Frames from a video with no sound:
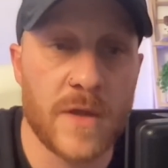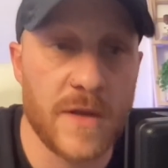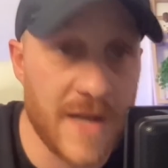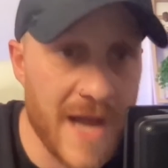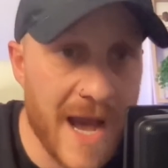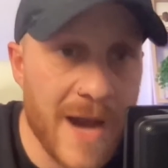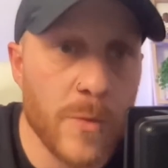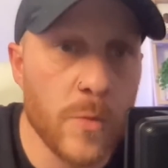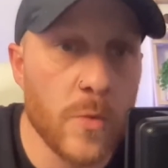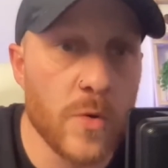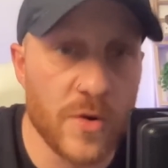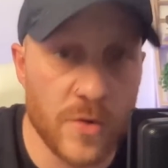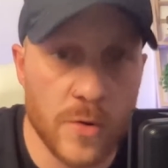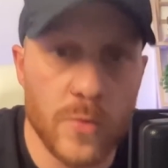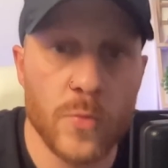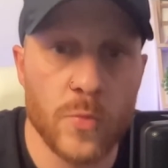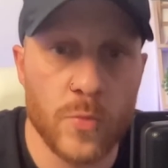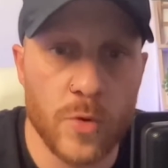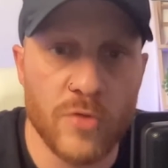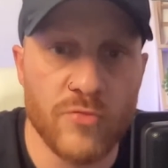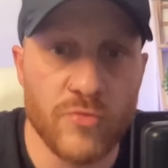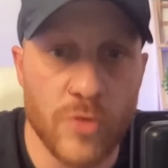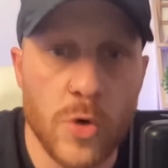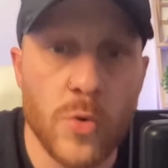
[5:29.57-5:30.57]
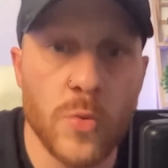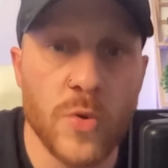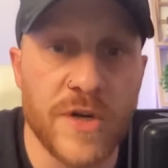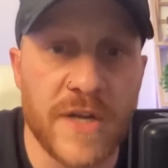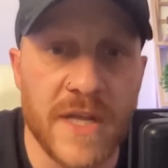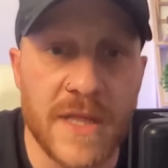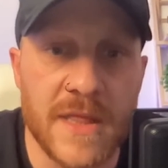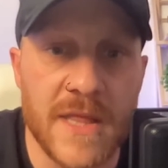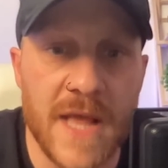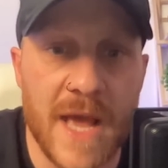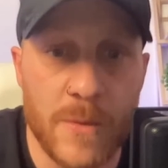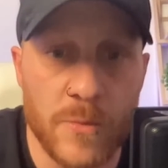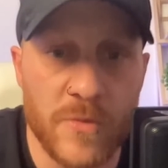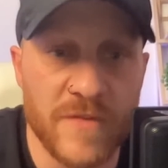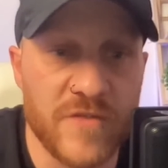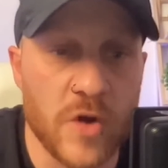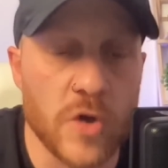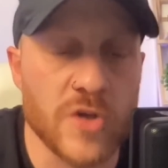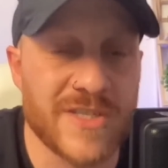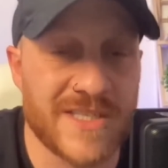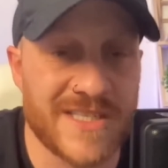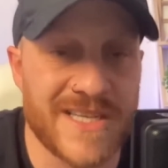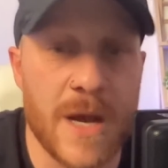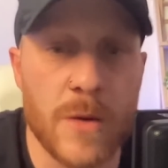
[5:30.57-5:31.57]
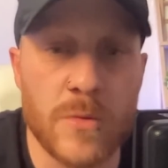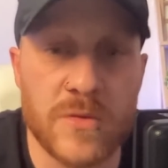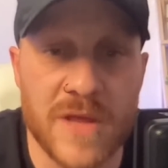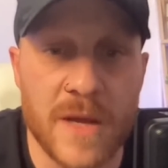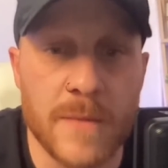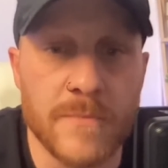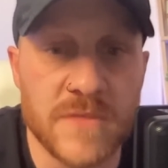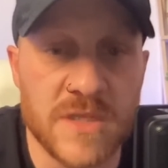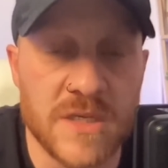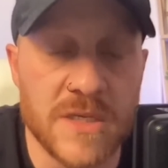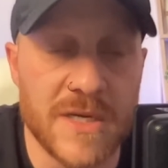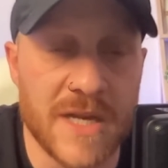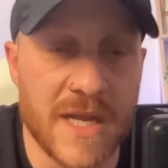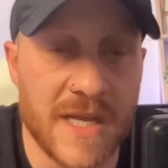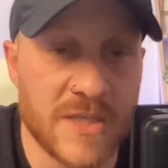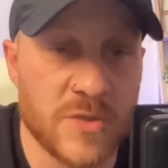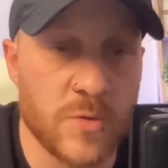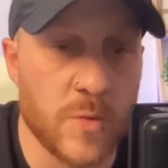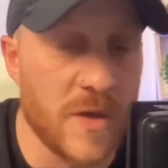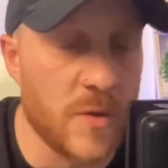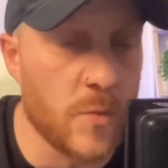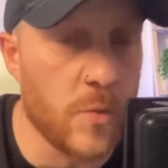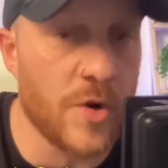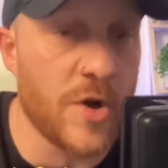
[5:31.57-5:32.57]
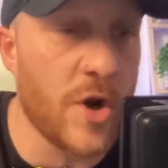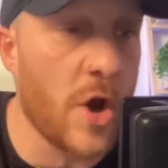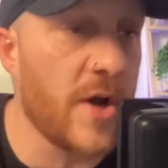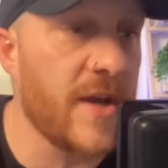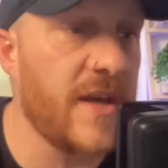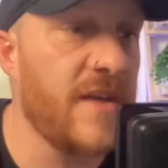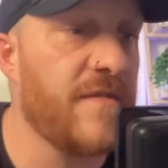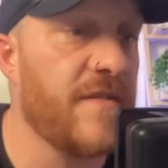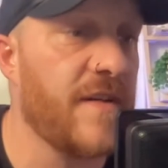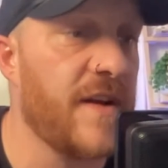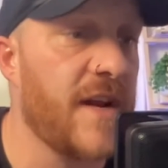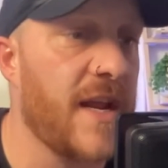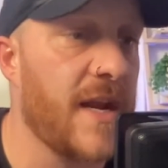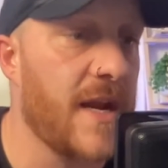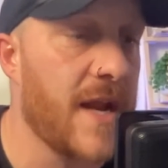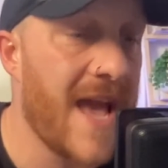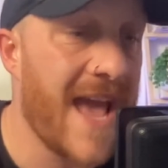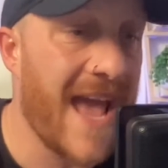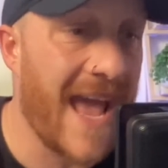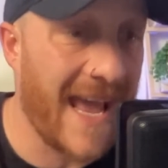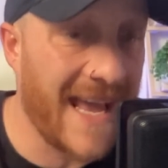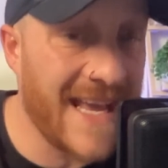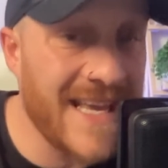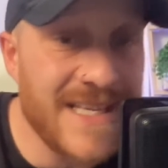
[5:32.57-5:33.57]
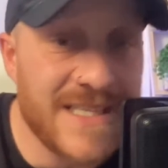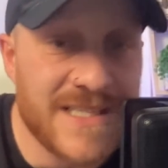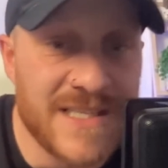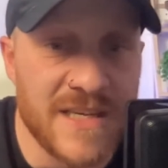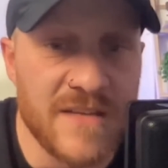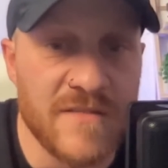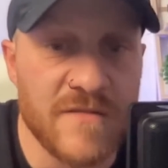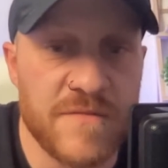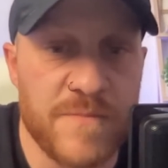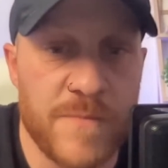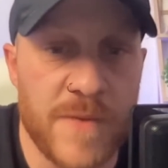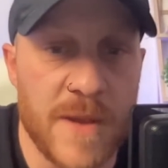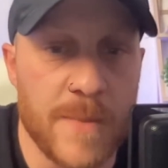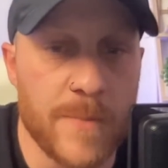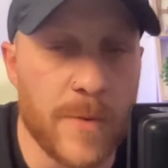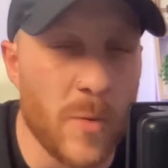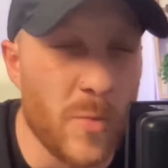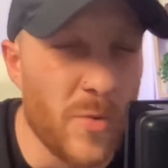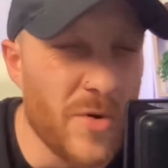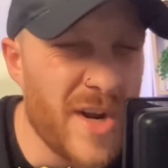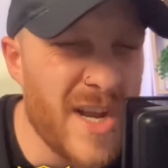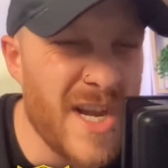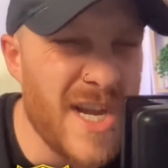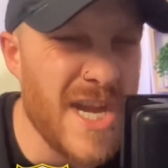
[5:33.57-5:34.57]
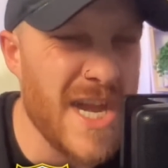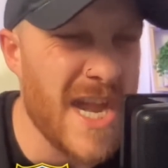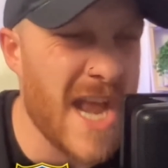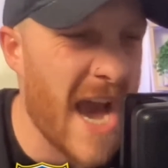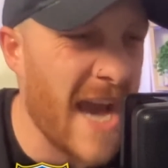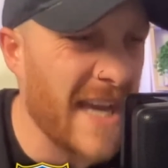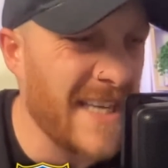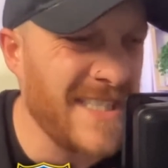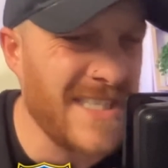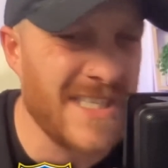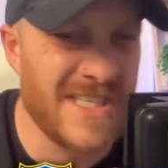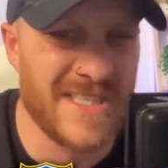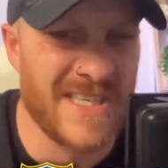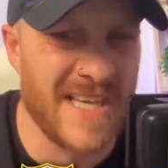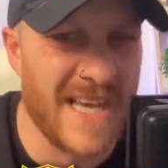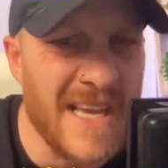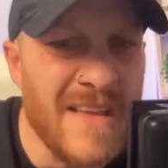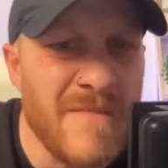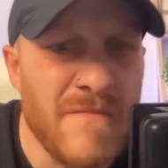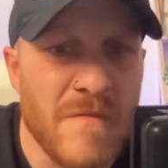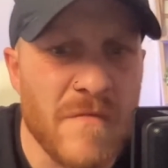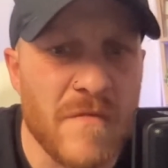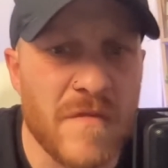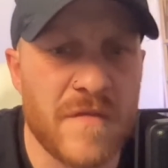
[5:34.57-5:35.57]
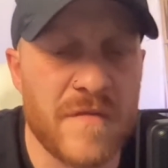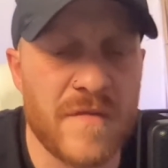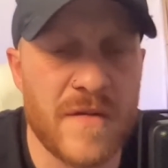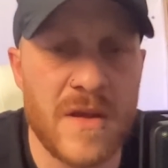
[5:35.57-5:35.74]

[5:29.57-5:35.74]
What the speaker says: Now we're rooted in there. We've got Southampton next week. We're not even in 18th, people. We're in 19th.